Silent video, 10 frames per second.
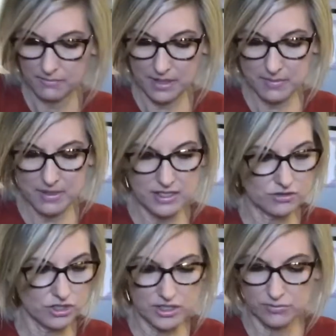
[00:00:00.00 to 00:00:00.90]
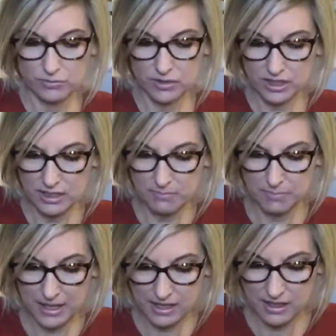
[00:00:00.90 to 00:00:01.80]
Maybe these are just really
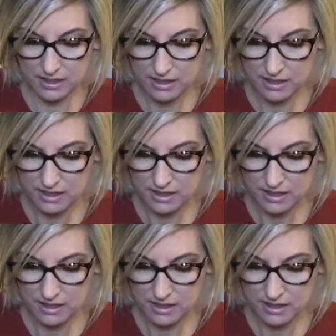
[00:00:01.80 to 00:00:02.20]
big